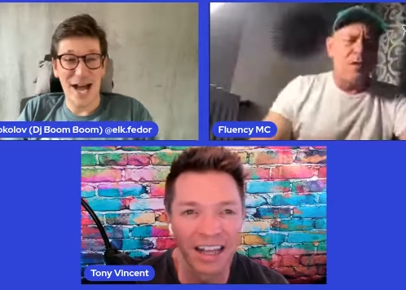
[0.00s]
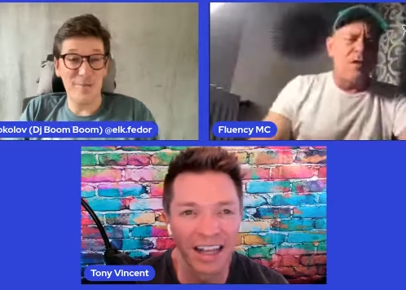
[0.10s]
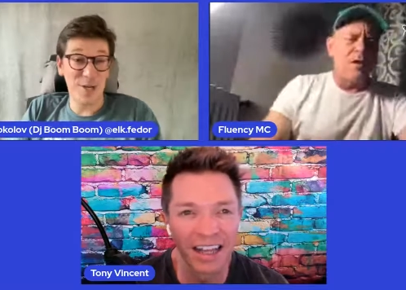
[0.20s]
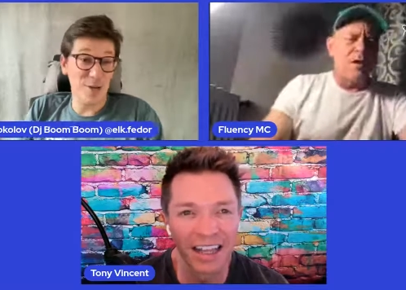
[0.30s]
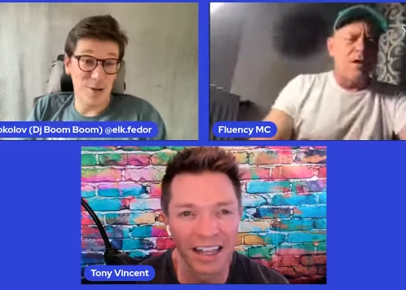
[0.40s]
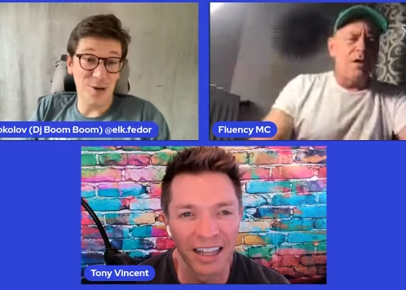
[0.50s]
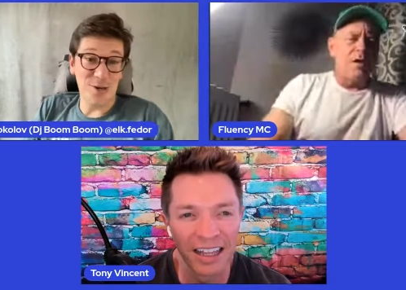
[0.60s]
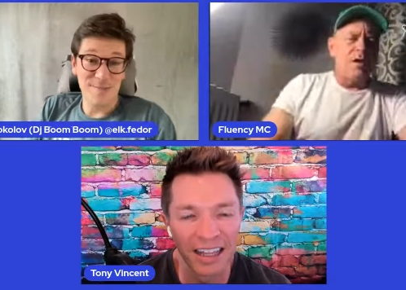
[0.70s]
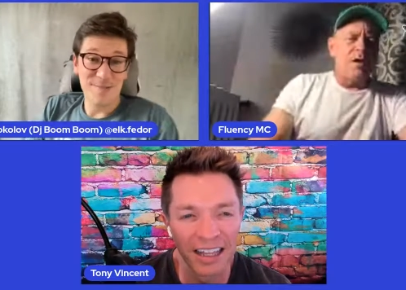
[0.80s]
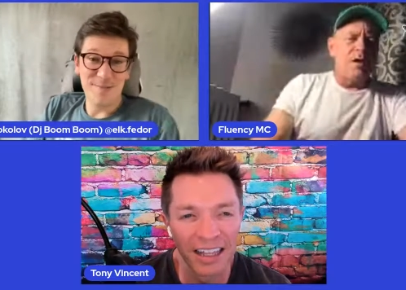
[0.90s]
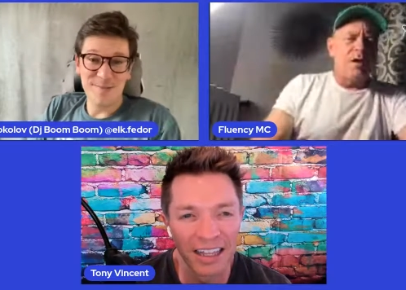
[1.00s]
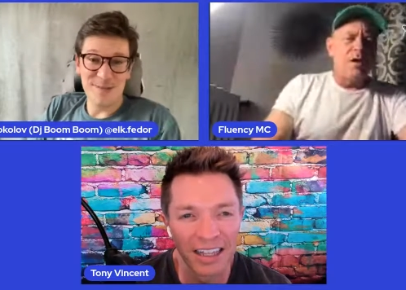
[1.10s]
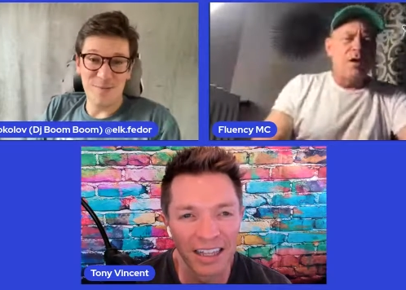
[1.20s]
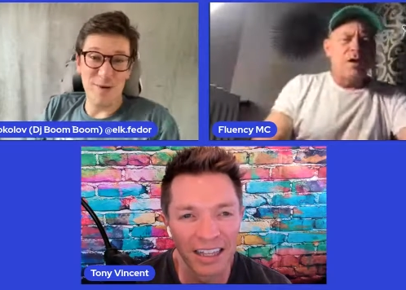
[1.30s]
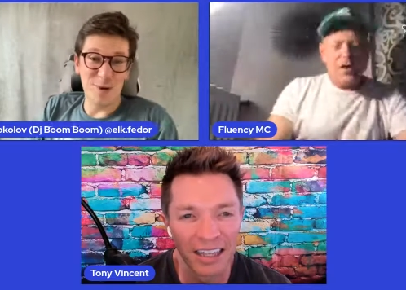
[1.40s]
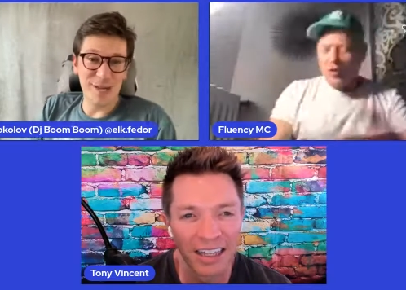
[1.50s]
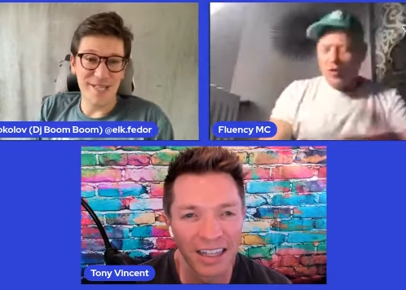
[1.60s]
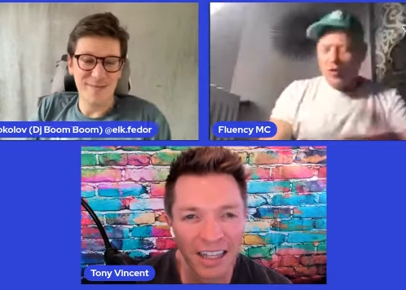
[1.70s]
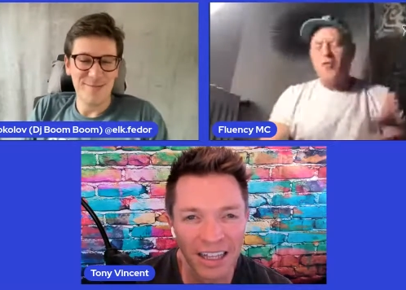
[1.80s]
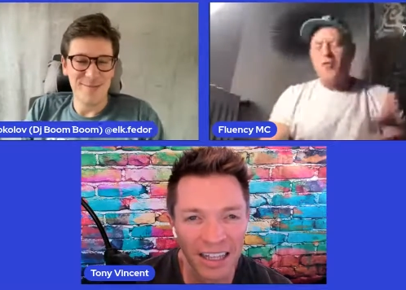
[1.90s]
Speaker 1: I'm in New York, in
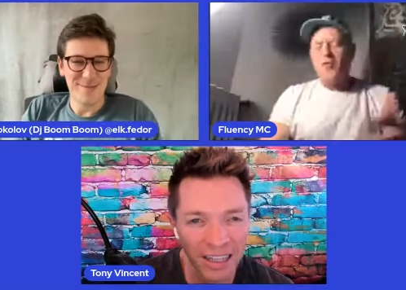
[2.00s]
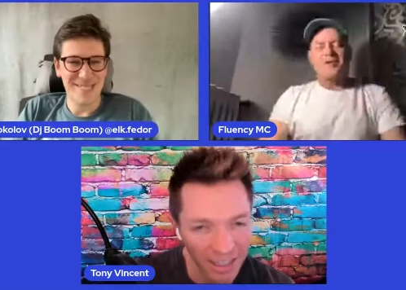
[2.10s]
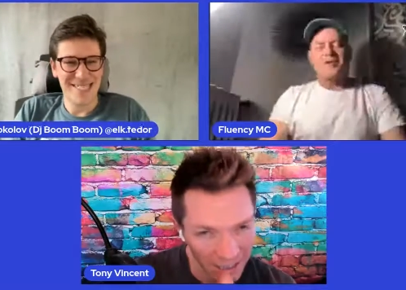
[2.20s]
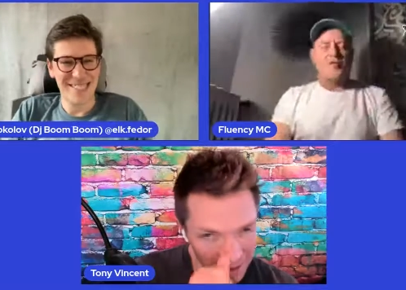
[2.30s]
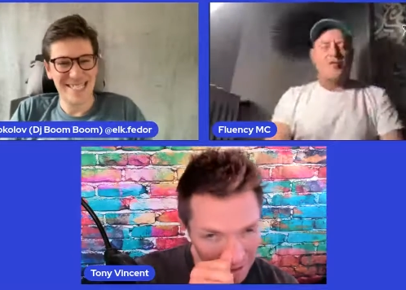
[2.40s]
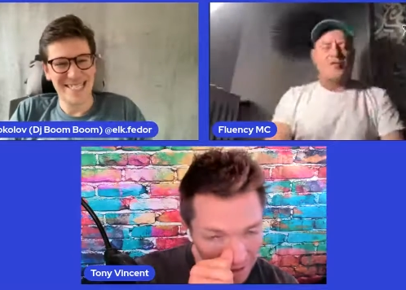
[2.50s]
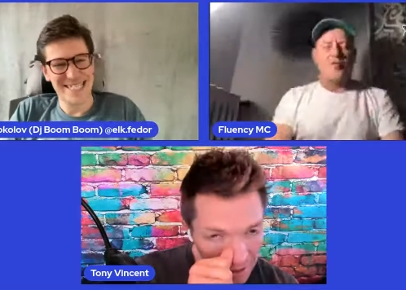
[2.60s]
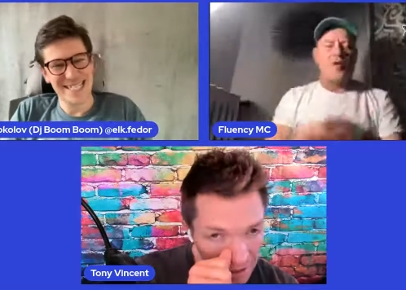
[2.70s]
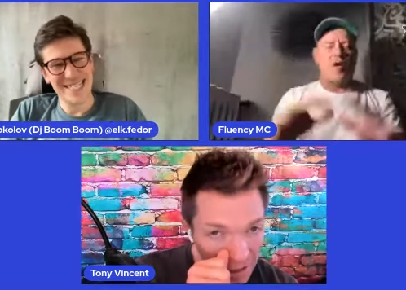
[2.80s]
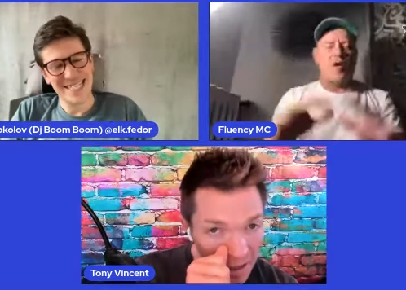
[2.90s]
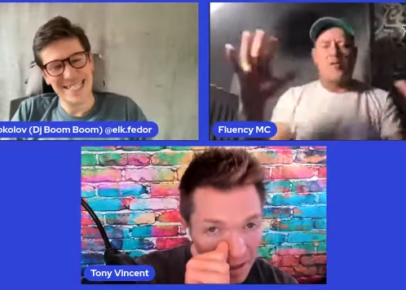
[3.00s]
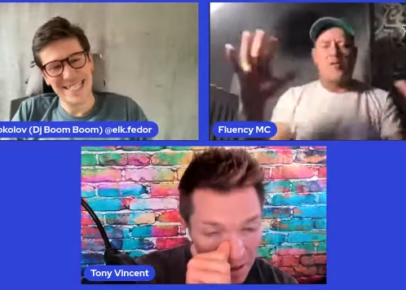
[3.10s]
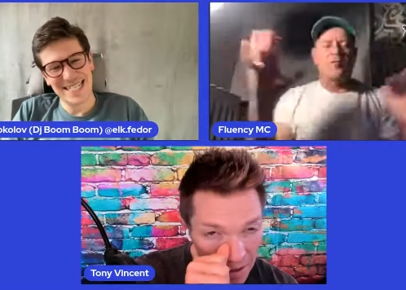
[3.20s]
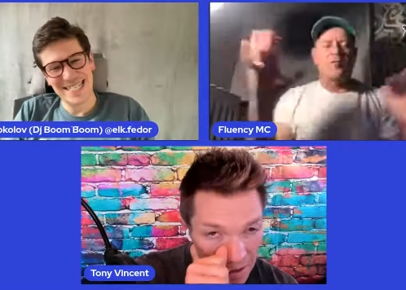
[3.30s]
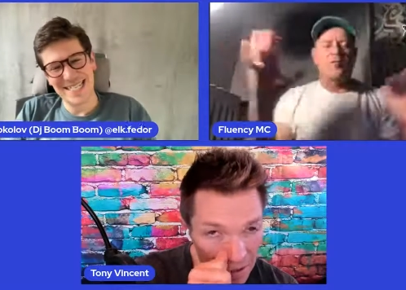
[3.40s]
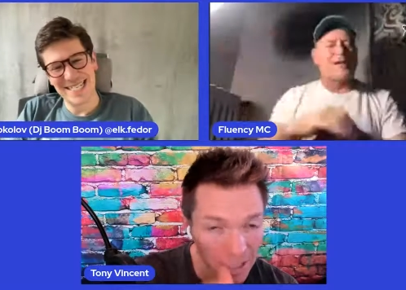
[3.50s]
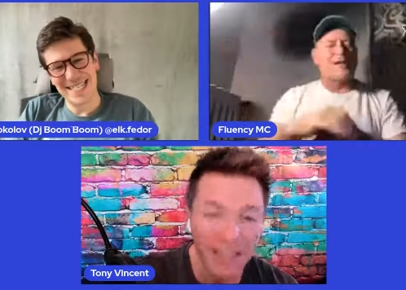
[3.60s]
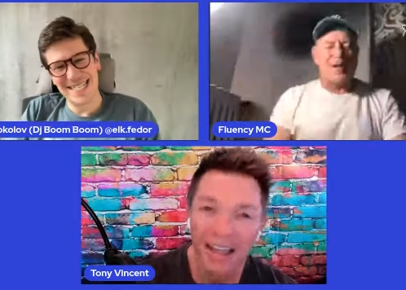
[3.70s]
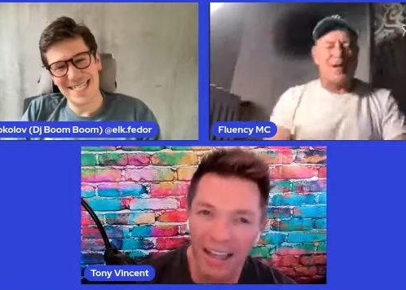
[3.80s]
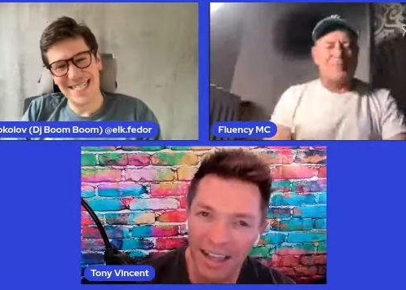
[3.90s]
Brooklyn. New
Speaker 2: York. So, so we're all over the
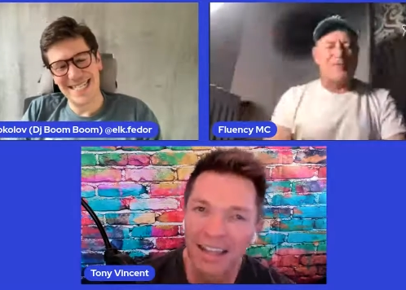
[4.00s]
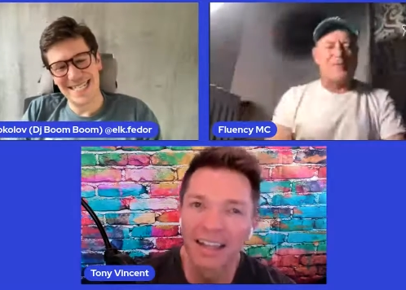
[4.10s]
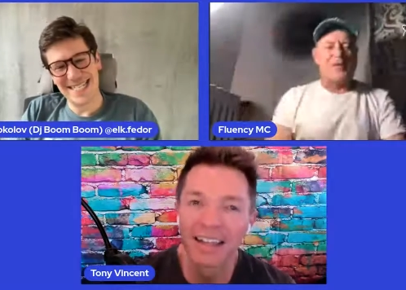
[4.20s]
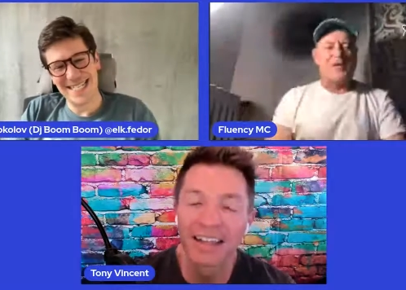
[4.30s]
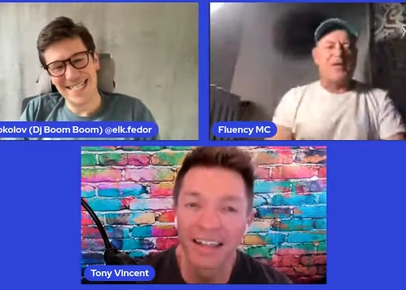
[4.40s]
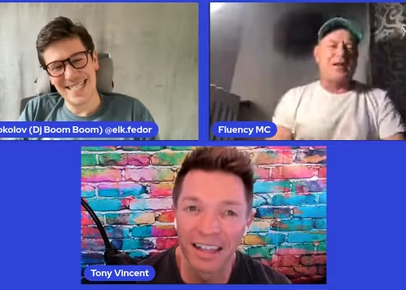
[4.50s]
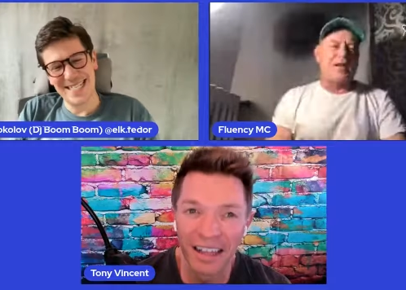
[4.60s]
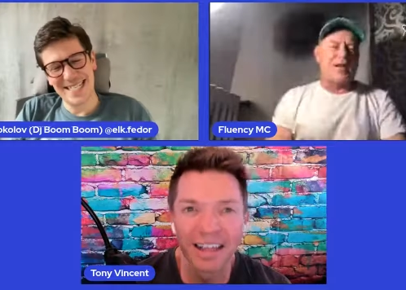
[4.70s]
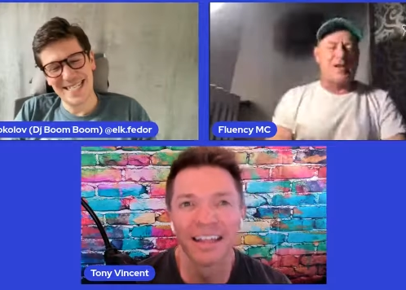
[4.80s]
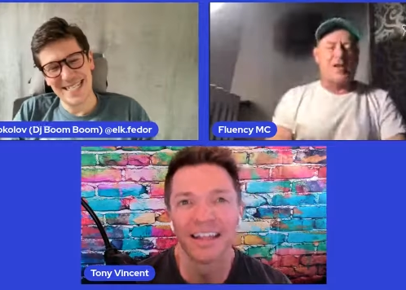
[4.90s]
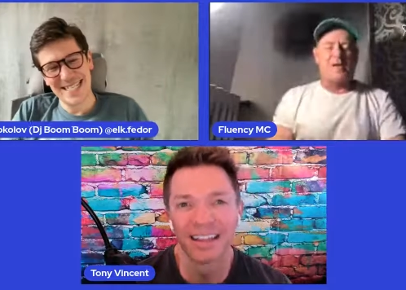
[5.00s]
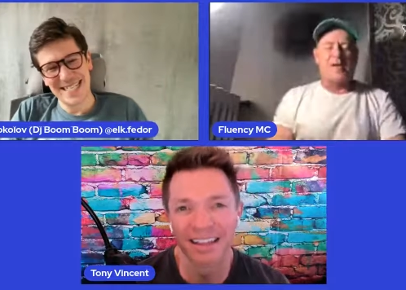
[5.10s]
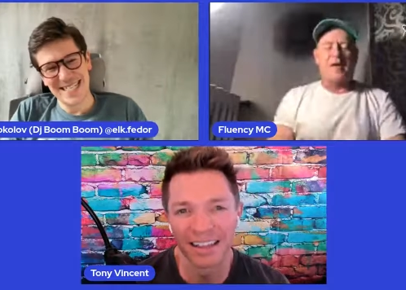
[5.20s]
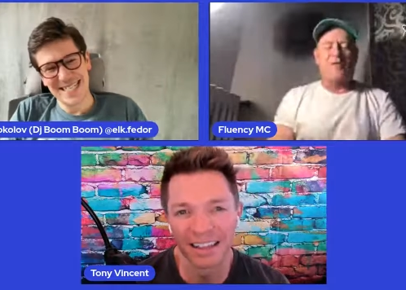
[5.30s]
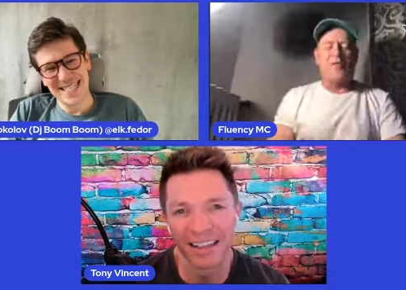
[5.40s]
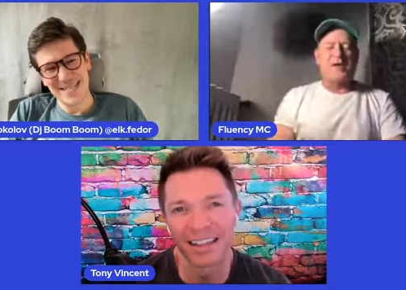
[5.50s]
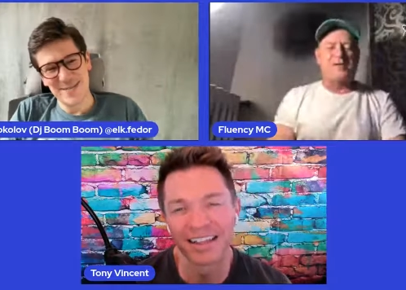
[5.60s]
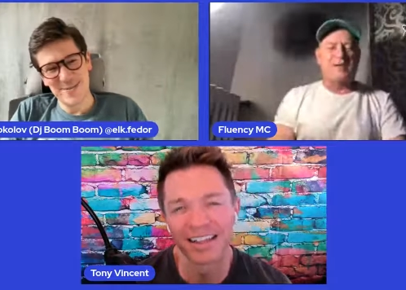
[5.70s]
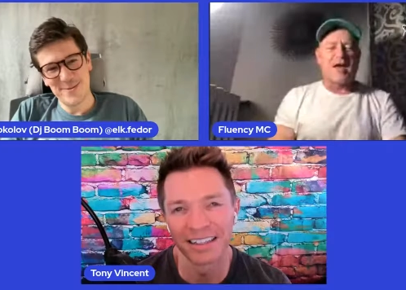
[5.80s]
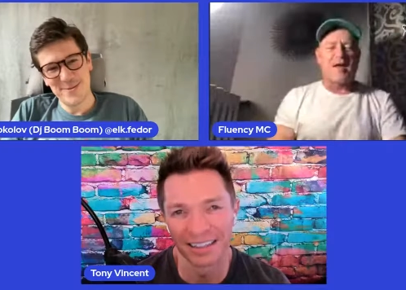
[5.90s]
place. But I'm definitely in in, in a lot of
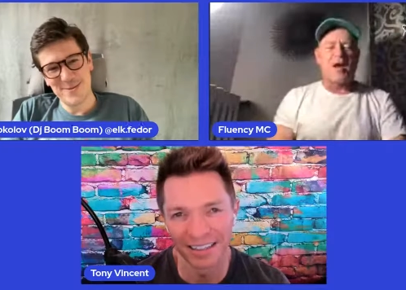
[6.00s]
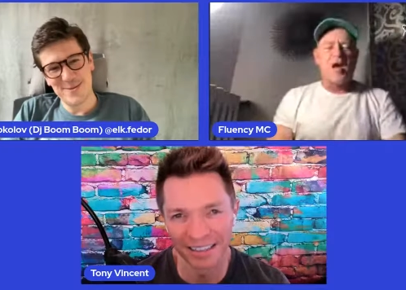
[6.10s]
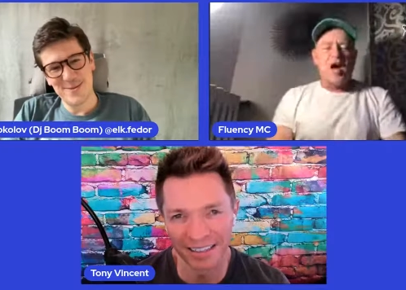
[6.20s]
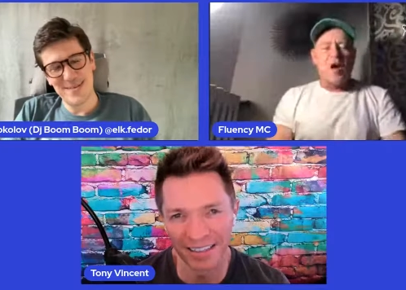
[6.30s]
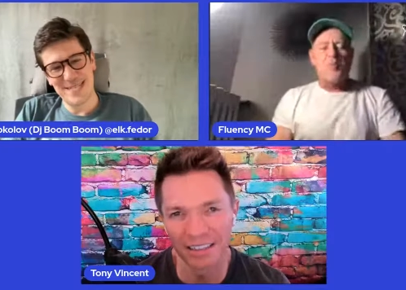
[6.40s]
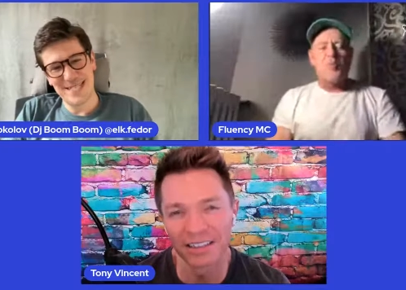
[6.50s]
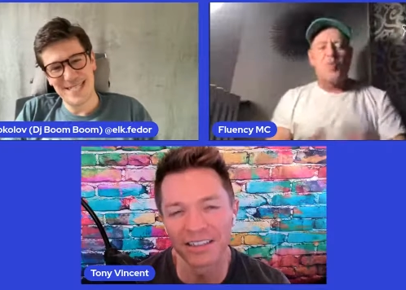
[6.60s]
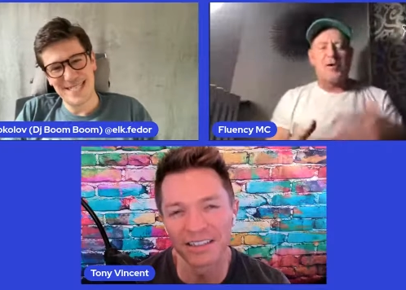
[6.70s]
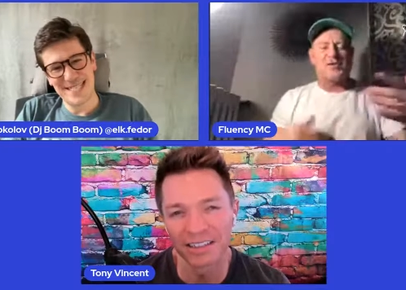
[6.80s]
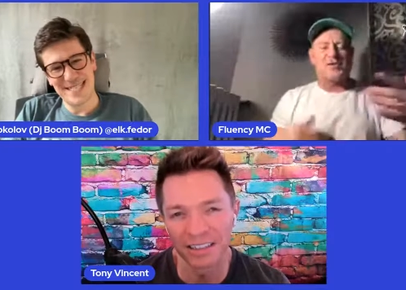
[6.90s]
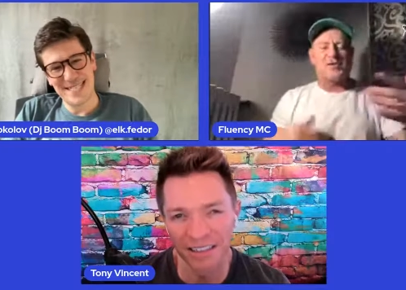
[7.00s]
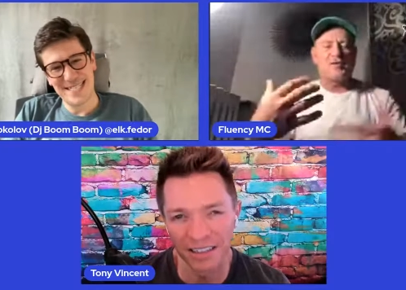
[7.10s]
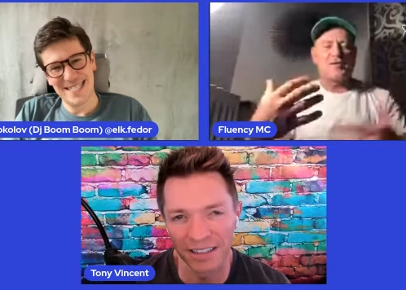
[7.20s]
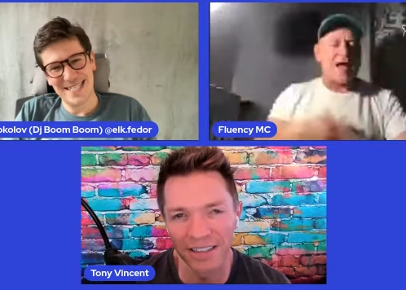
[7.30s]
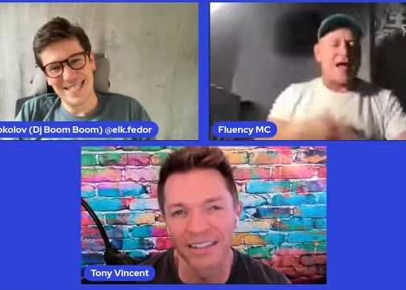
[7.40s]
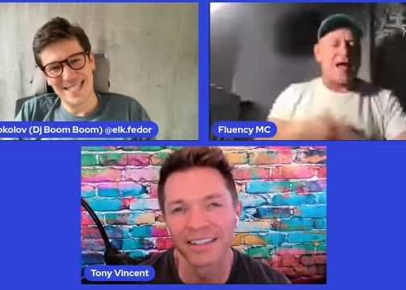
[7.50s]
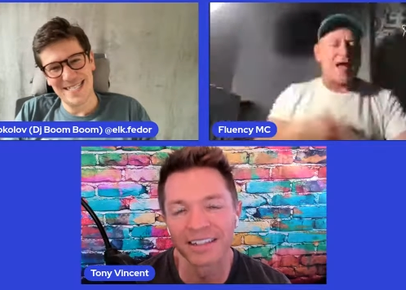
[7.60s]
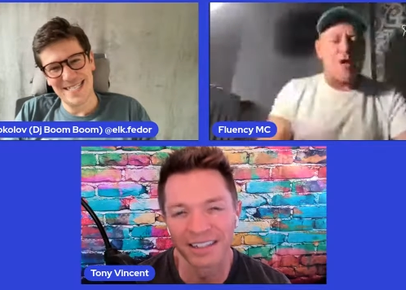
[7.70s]
ways kind of a Midwestern guy at